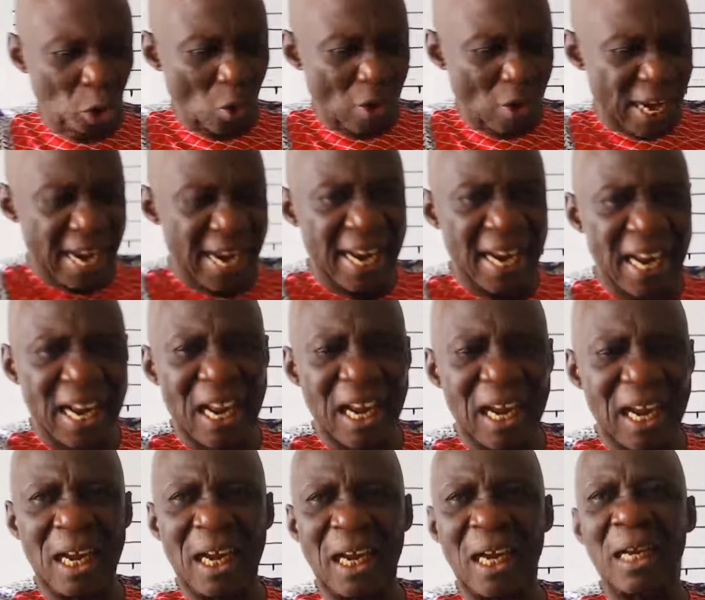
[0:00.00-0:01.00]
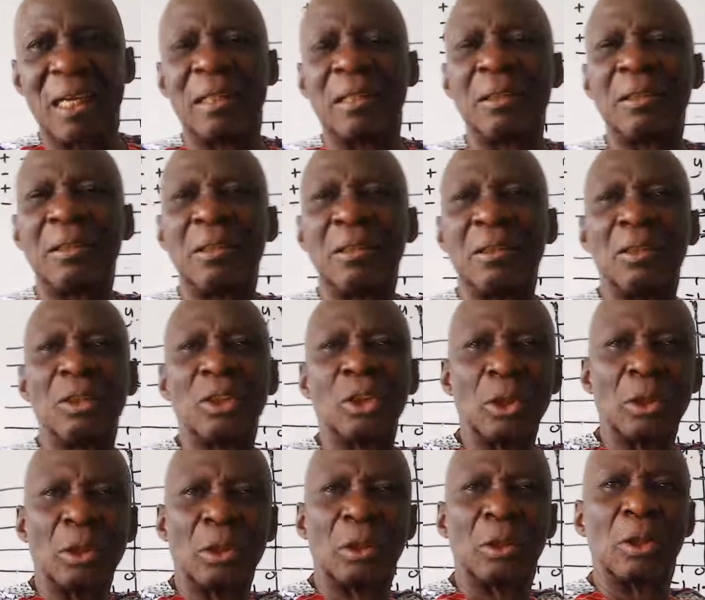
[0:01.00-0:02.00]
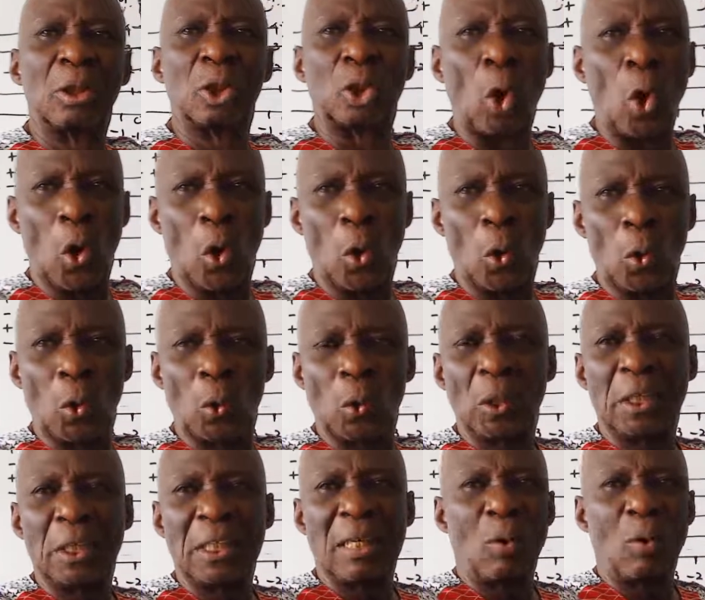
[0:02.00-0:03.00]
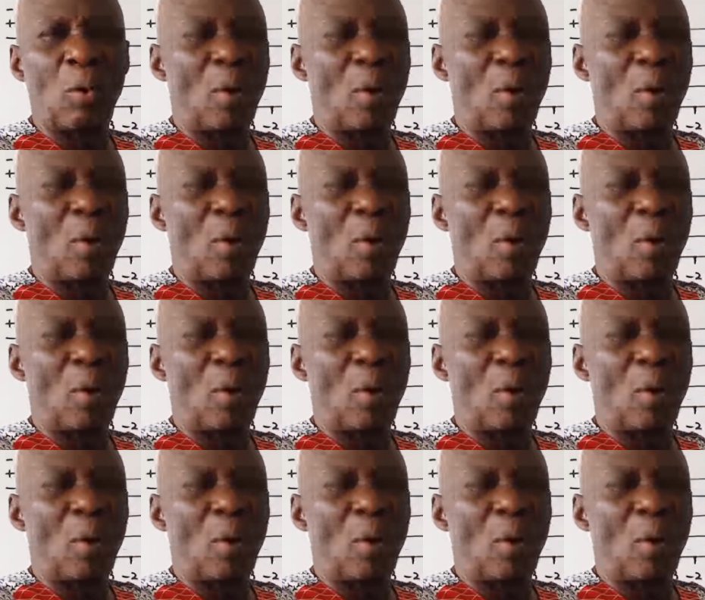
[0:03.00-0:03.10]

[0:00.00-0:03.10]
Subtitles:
through A to the